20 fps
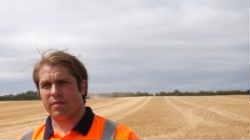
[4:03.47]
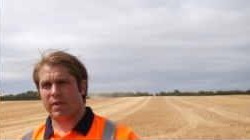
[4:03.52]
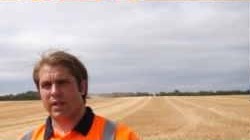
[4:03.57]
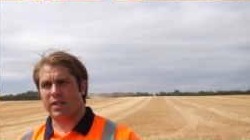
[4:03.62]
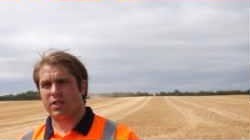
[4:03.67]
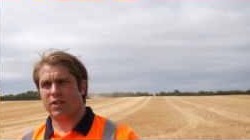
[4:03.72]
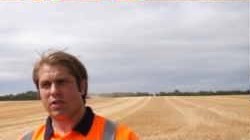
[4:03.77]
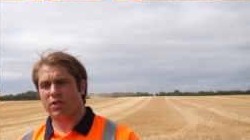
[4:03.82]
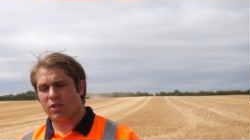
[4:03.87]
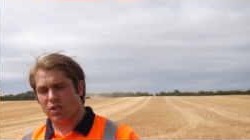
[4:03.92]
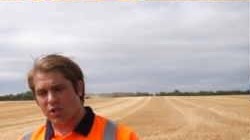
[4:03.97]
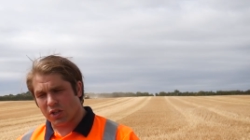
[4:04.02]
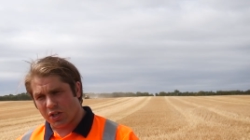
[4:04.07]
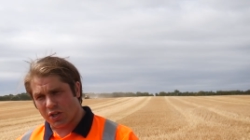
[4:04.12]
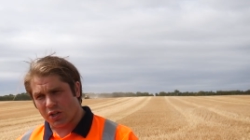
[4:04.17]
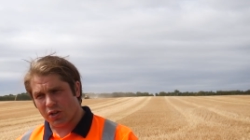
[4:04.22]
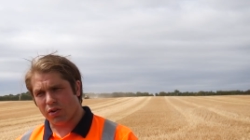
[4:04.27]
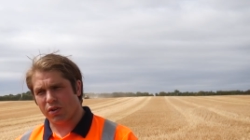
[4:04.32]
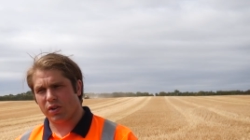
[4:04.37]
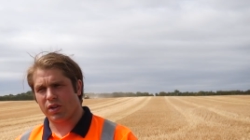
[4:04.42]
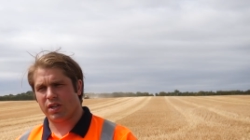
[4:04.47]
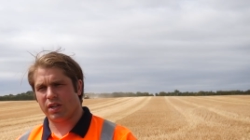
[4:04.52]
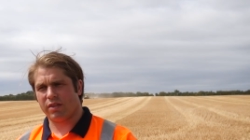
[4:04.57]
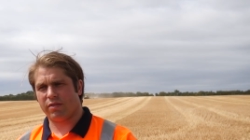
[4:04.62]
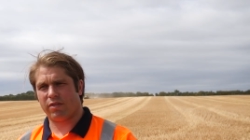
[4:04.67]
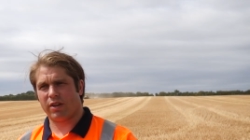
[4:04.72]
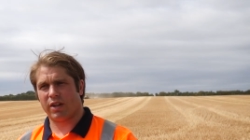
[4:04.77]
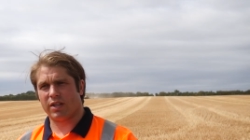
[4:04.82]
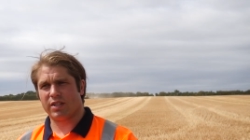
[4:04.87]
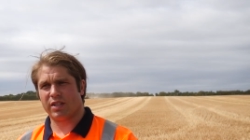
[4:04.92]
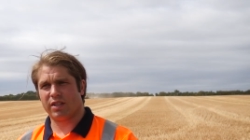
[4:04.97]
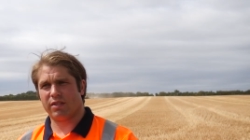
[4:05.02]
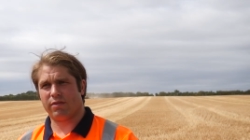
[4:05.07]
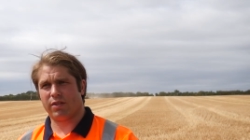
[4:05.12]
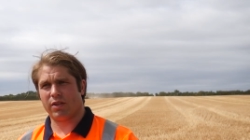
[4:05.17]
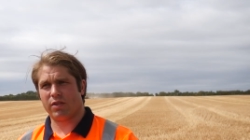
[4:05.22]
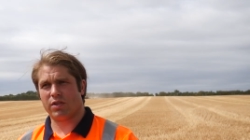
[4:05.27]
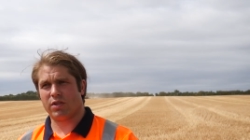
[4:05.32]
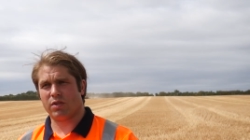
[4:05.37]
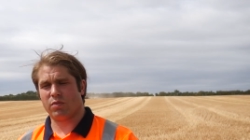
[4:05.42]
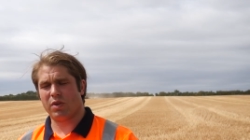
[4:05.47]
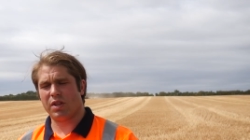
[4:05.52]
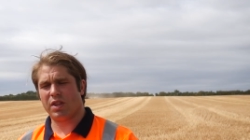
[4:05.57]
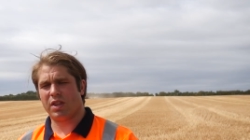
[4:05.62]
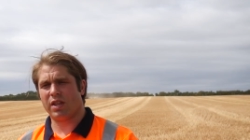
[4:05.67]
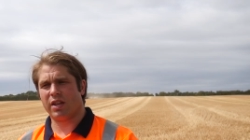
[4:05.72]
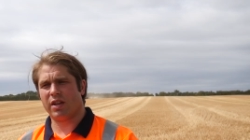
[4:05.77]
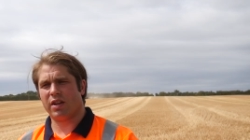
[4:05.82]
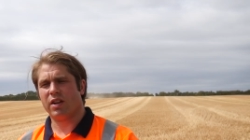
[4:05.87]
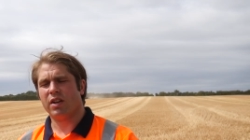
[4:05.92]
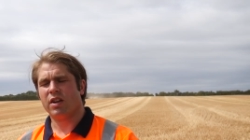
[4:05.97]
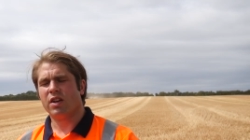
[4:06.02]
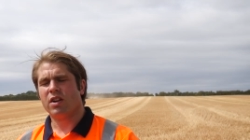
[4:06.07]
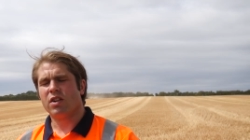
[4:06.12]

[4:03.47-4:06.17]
is good security for us in the future, with the